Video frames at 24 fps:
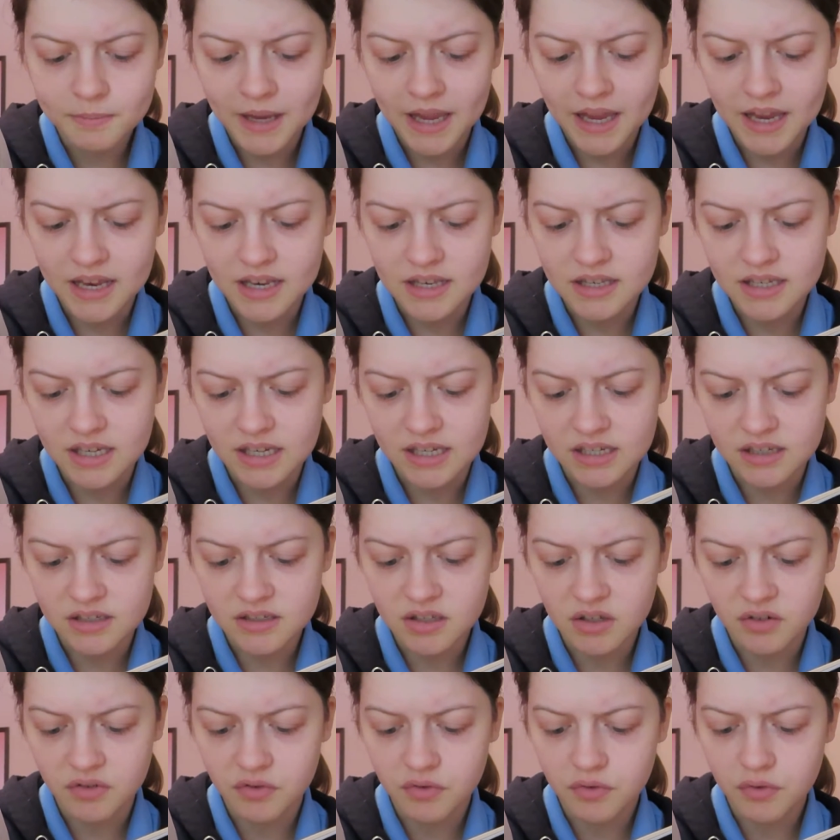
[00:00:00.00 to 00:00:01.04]

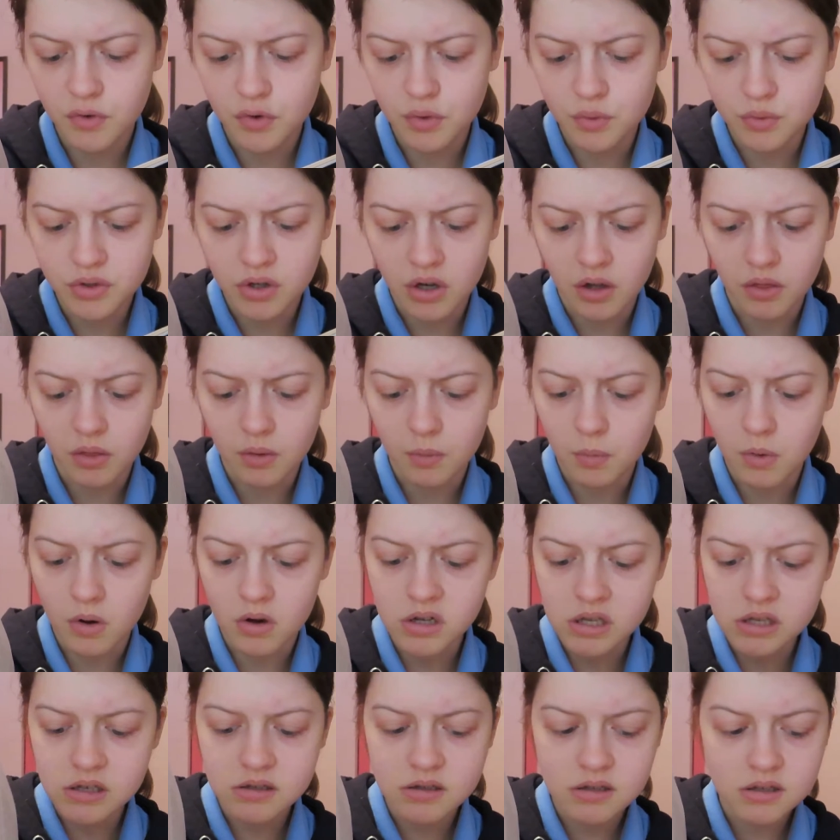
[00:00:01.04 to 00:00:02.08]
paintings of fruit on the
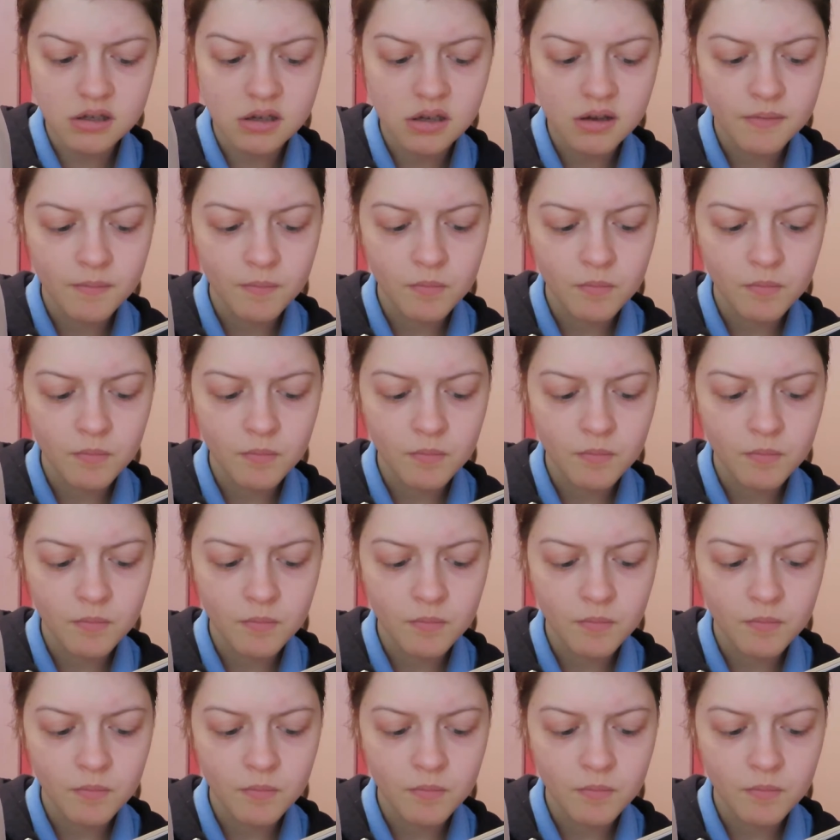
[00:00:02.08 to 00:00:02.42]
walls,